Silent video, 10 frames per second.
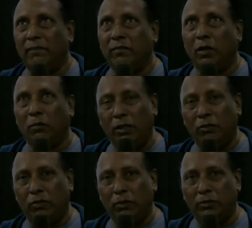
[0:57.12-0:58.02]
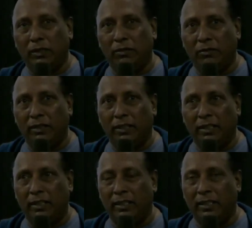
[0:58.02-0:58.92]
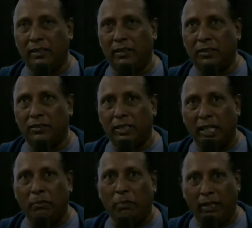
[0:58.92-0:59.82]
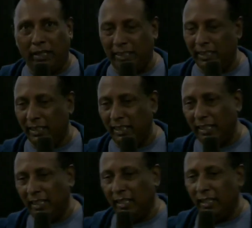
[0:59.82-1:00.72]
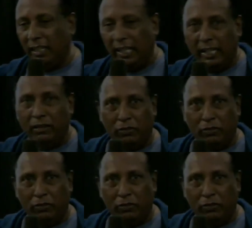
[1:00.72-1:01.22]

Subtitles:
Normally, films that win screenplay in any